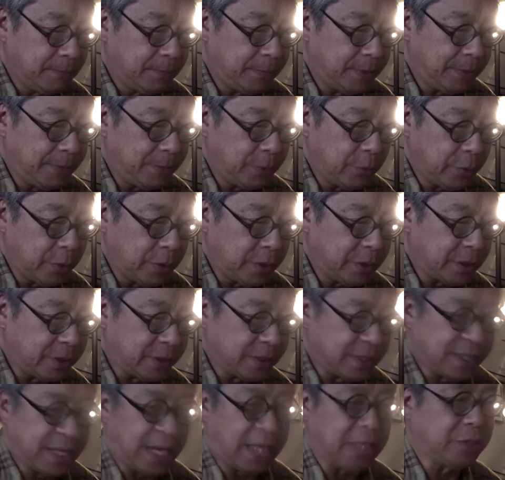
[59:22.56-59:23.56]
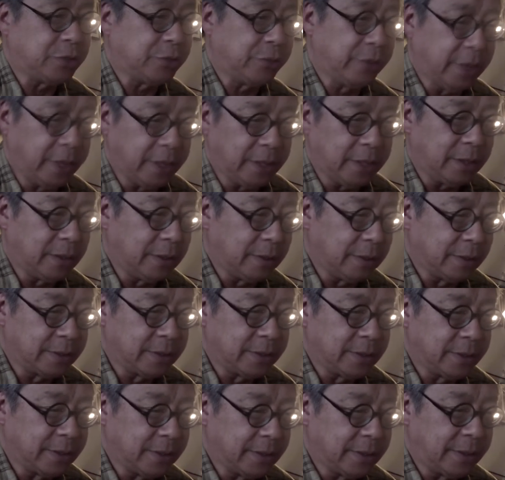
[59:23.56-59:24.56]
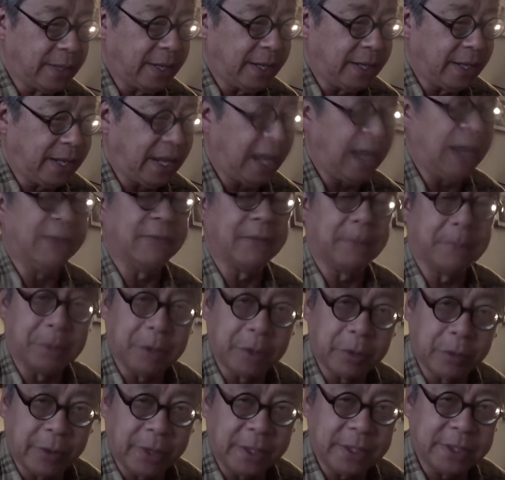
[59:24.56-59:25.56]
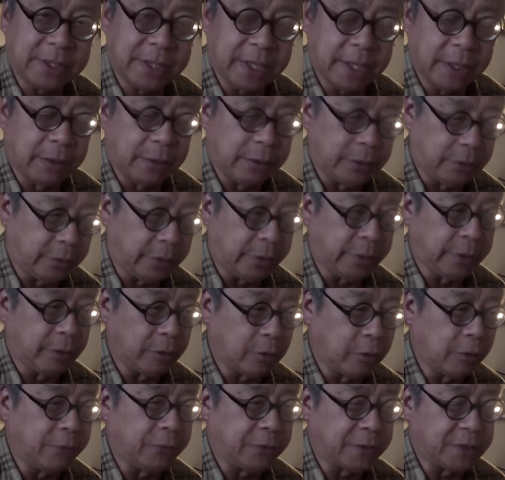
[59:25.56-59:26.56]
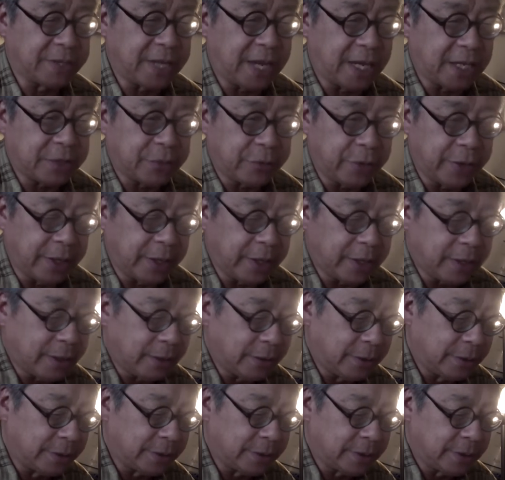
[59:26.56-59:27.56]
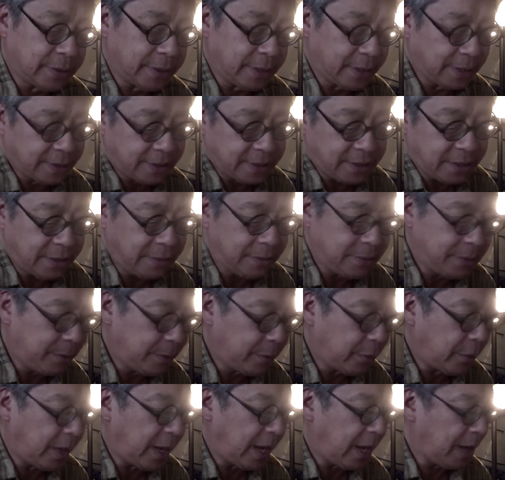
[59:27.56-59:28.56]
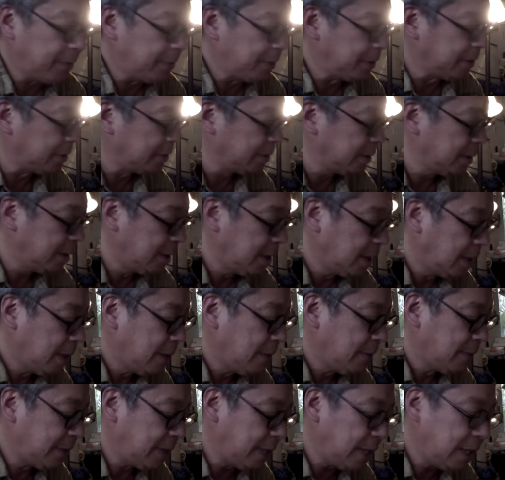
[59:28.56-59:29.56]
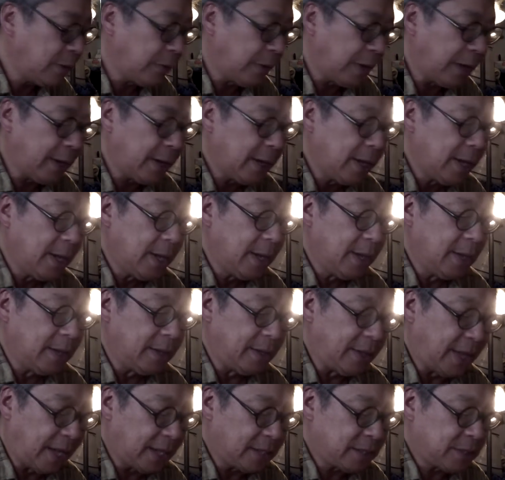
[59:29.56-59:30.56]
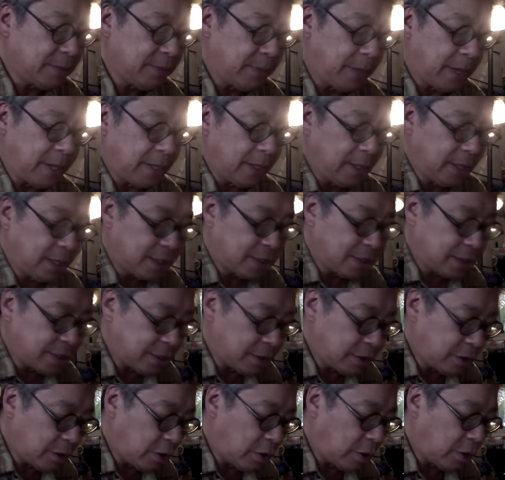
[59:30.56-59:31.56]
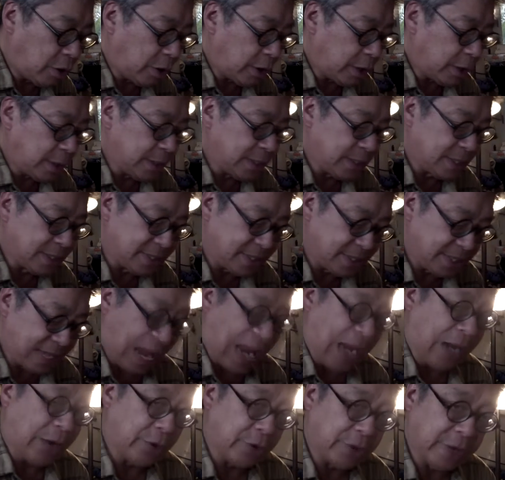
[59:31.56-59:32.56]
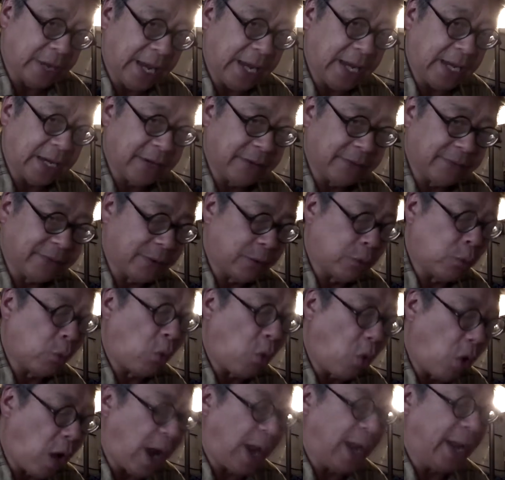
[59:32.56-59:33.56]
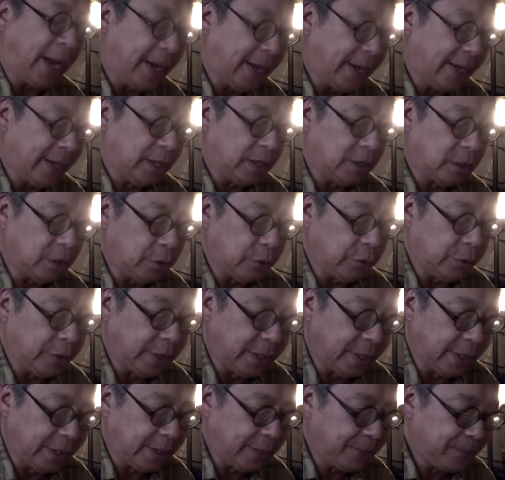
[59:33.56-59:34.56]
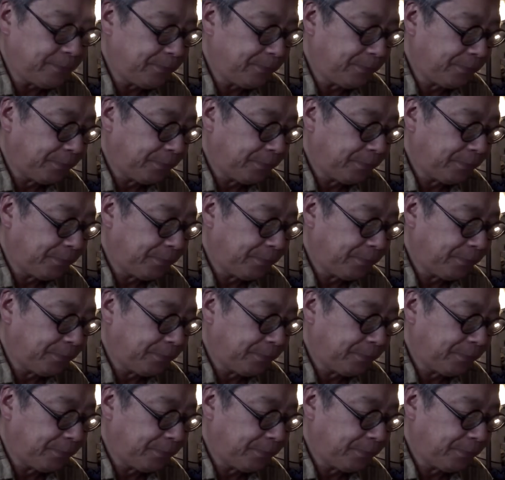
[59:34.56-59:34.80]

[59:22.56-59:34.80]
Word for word: people went to saturated colors and they gave up the grayscale in order to go for saturated colors. That seems to be what happened. But anyway, that's my lesson on the standard negative and why I included it.